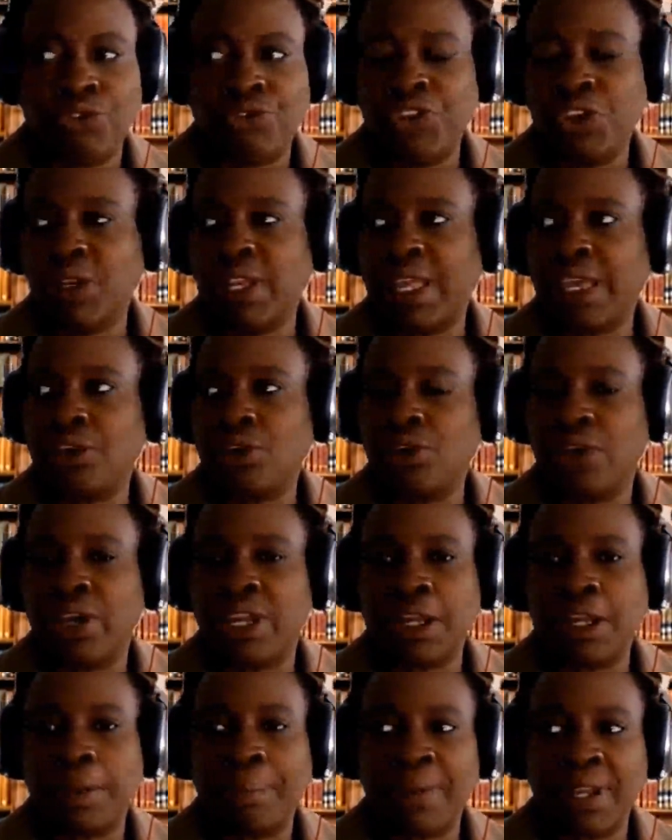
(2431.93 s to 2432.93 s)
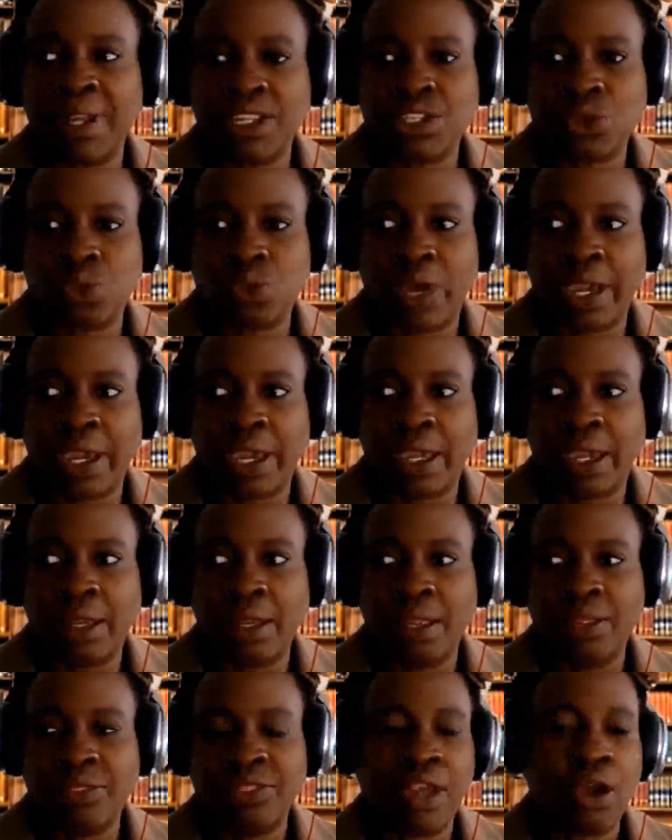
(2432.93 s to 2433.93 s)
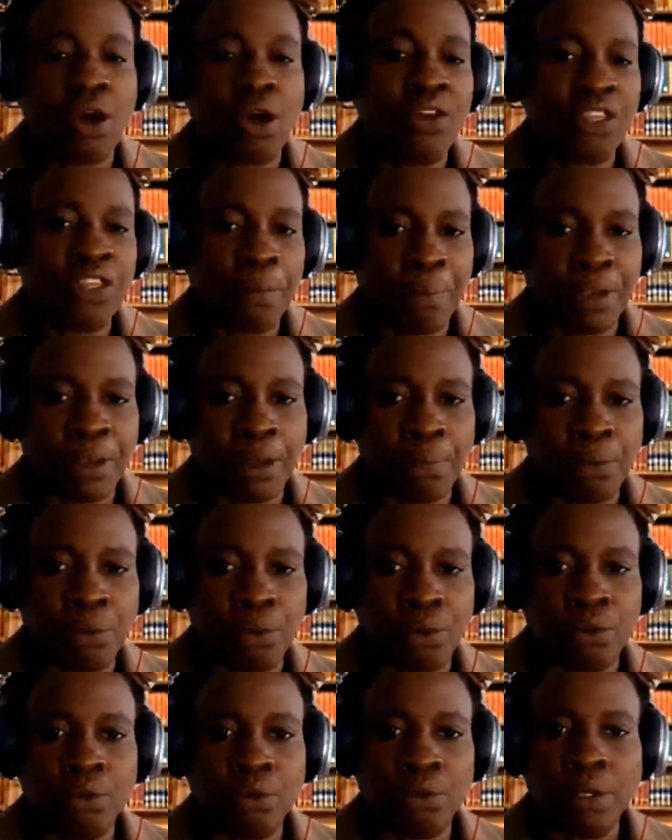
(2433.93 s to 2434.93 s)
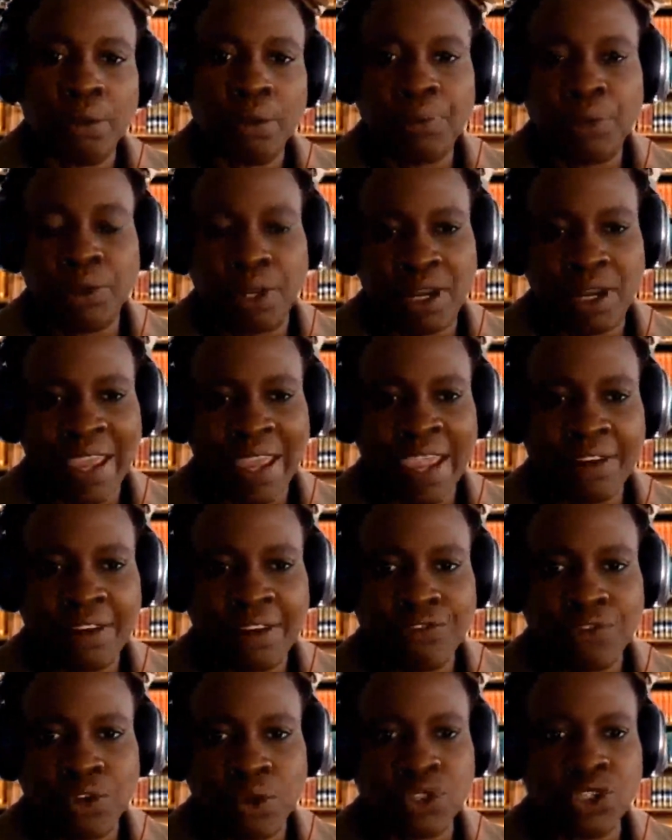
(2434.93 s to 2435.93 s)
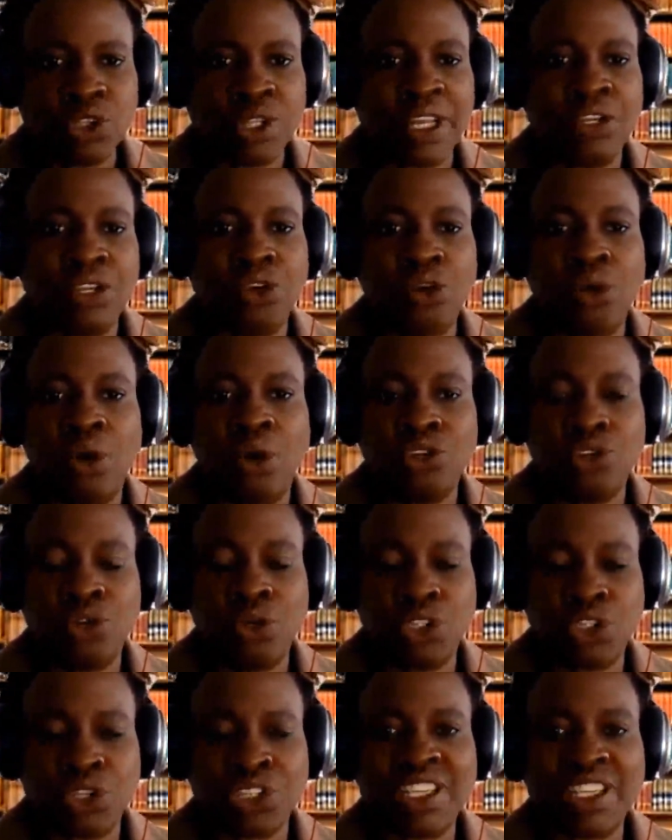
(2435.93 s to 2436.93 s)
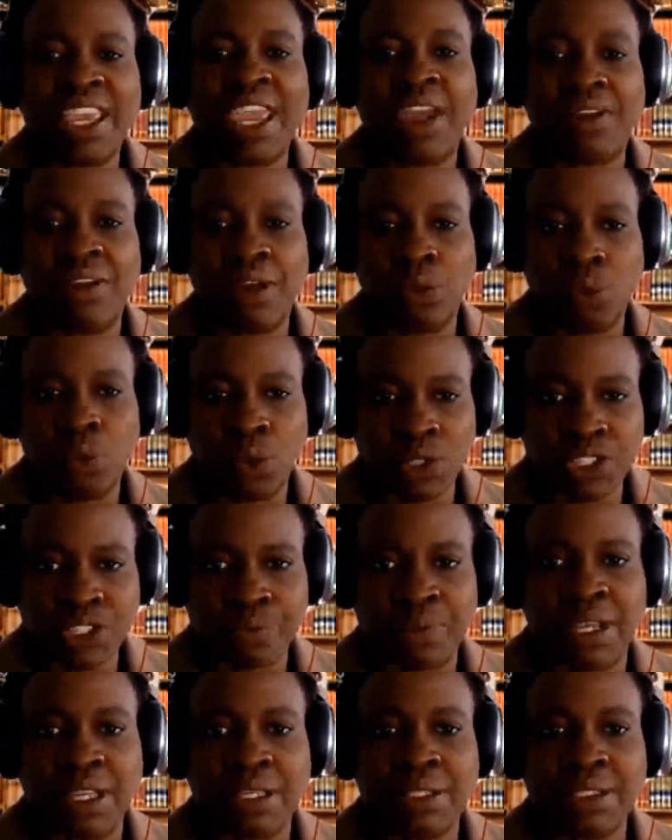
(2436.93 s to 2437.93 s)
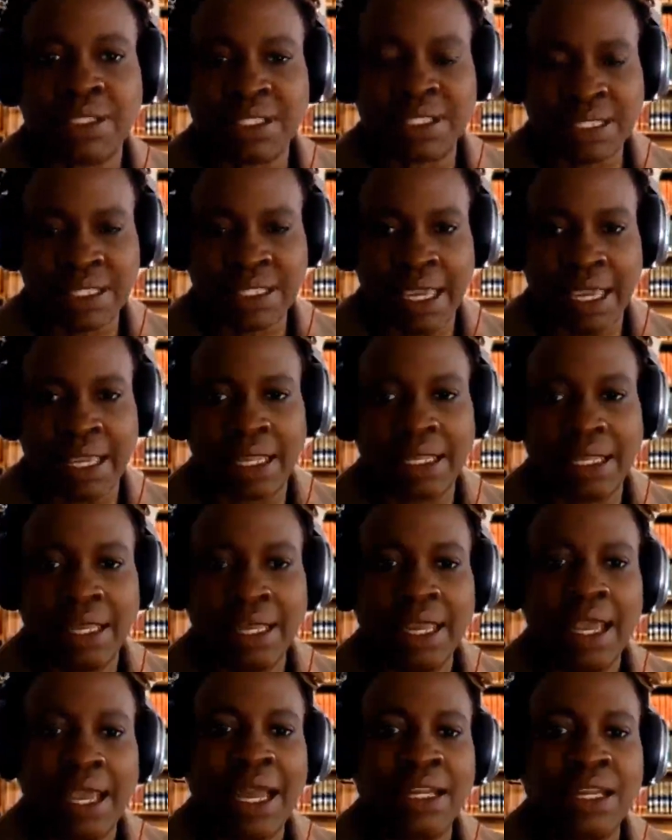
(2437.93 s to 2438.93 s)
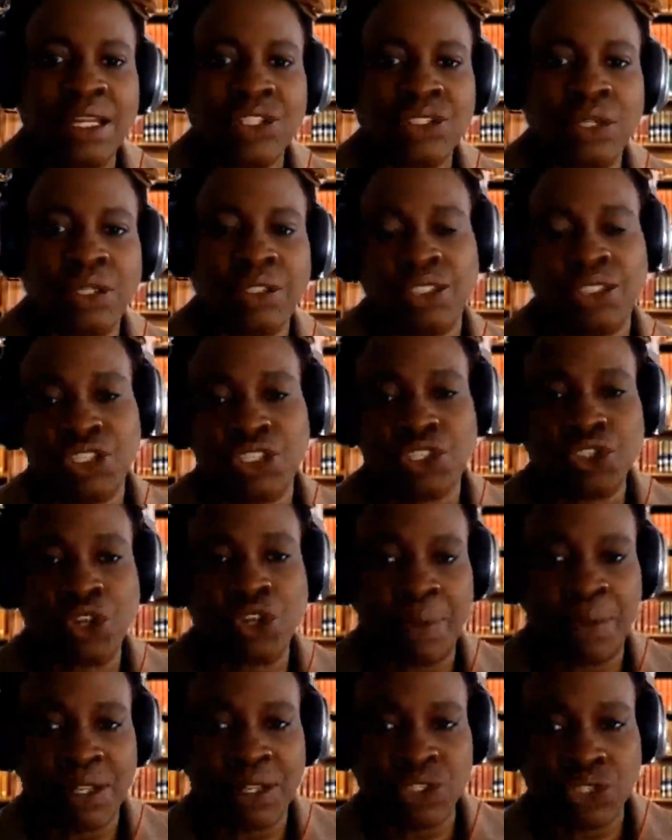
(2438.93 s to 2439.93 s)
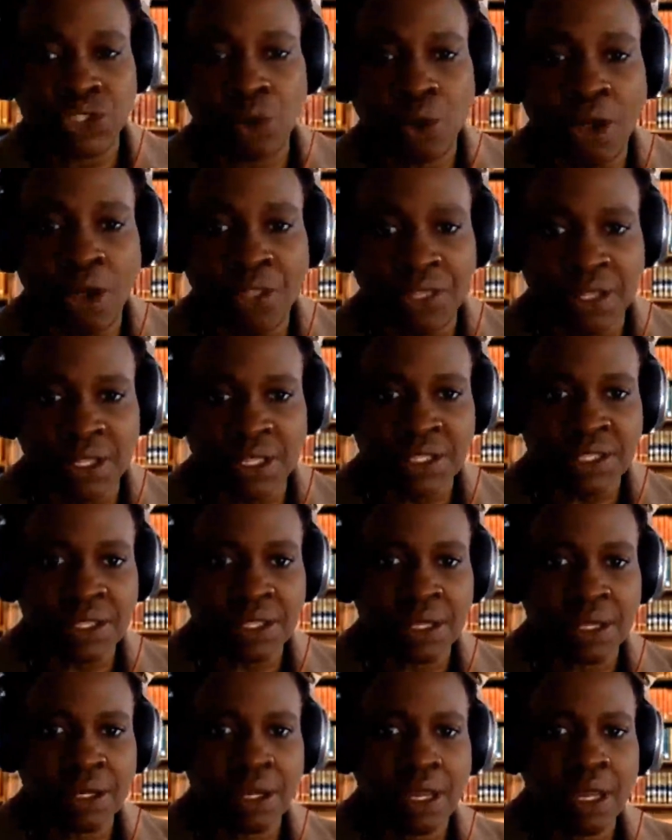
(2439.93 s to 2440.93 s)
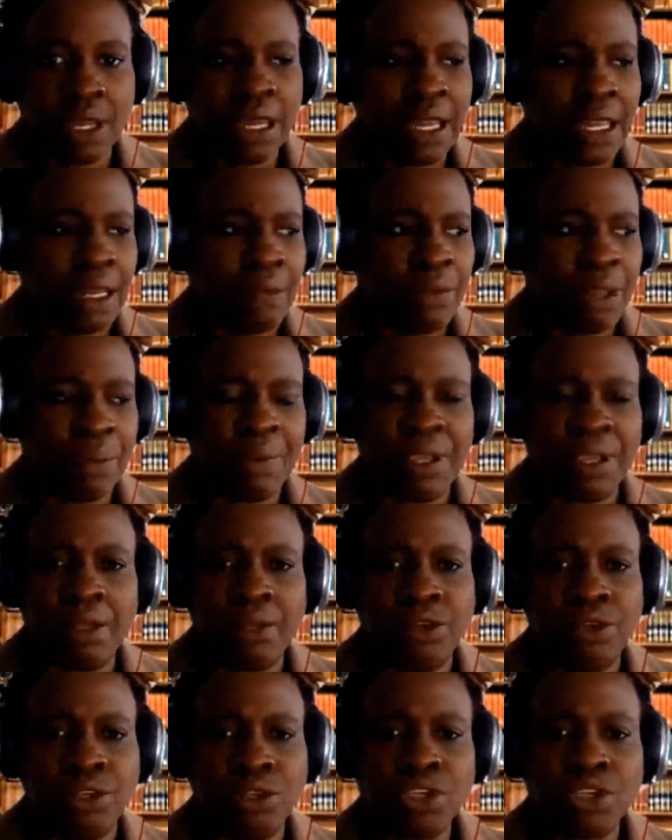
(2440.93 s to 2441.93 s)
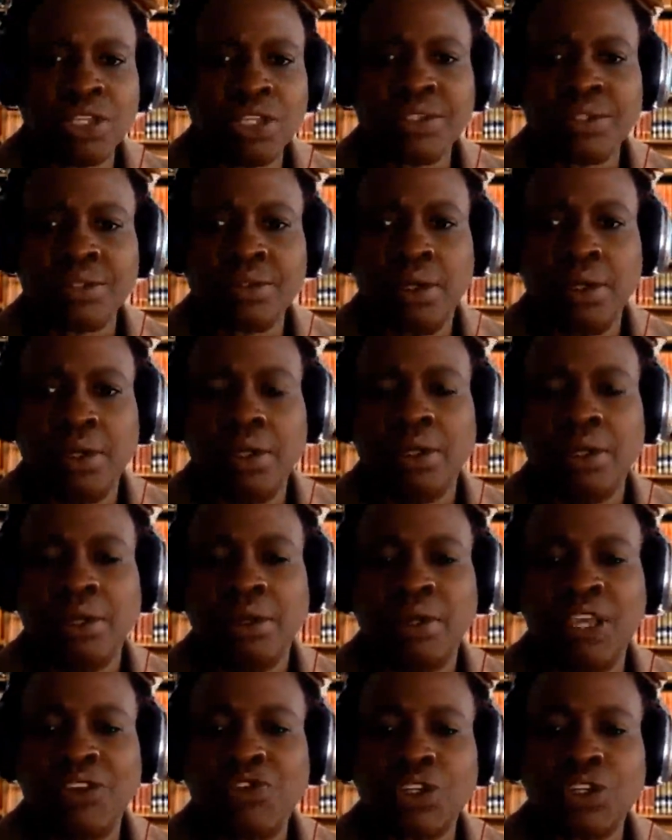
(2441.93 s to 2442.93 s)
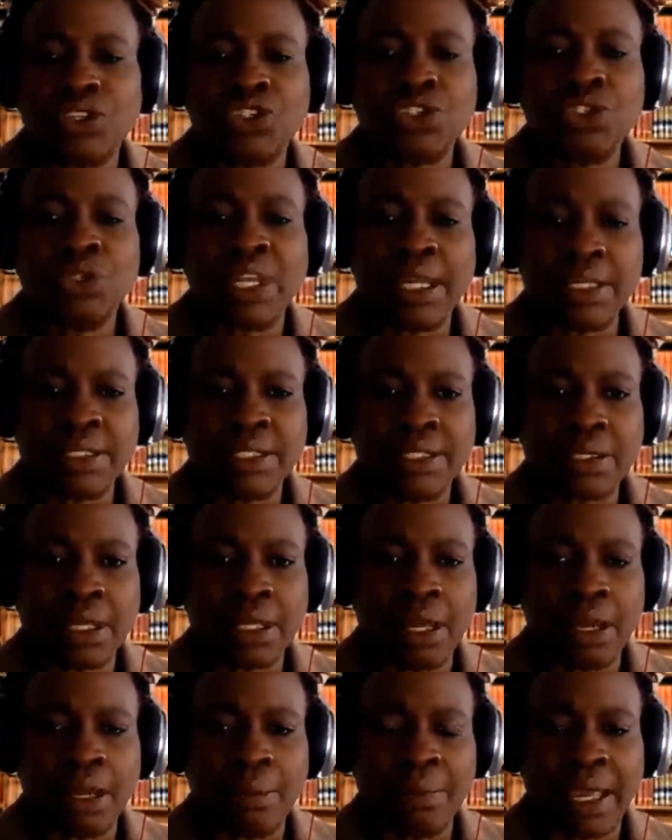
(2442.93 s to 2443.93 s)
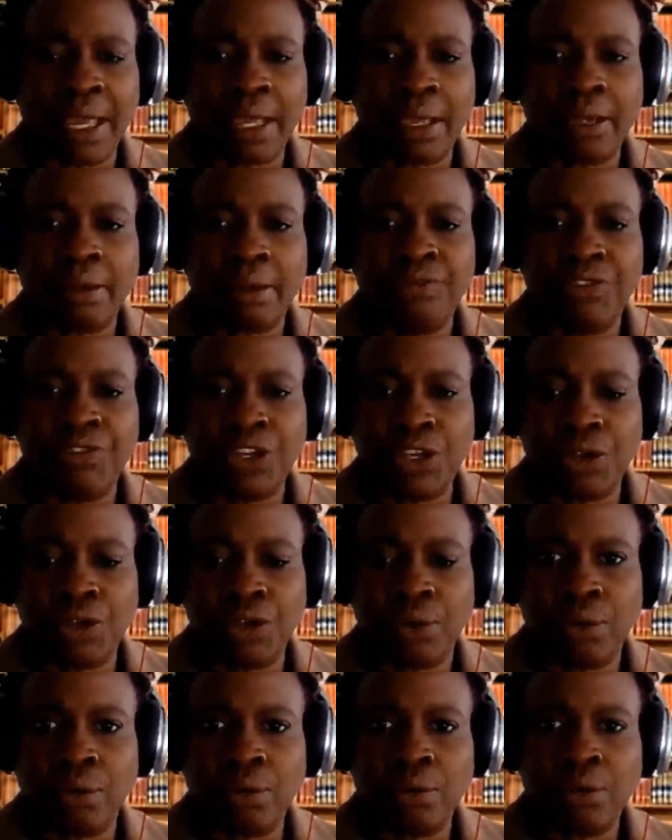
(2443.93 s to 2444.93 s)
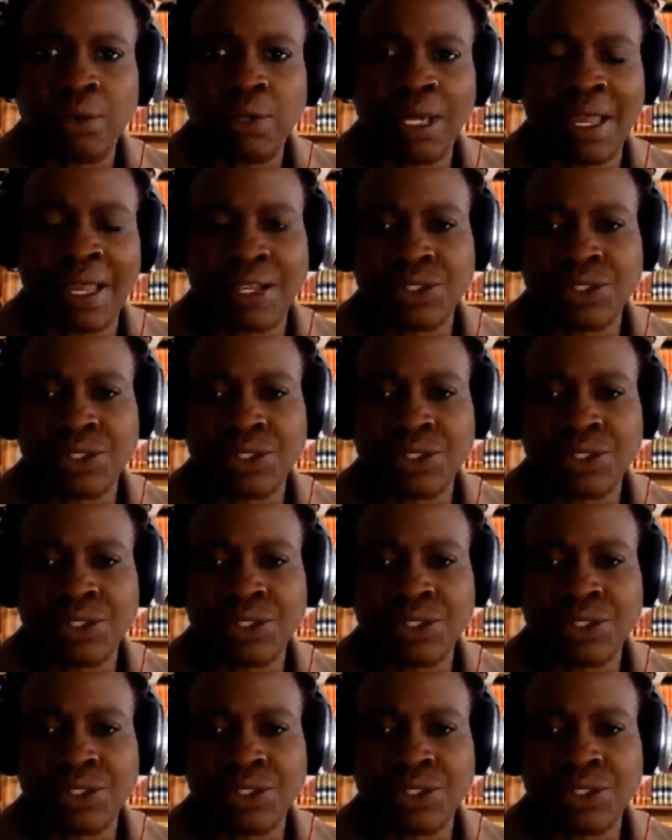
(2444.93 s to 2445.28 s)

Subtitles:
feel like you're in a place where there are other people, put on a headphone so that you're just hearing what's being said and it's not a disturbance to others. And maybe, just give your students video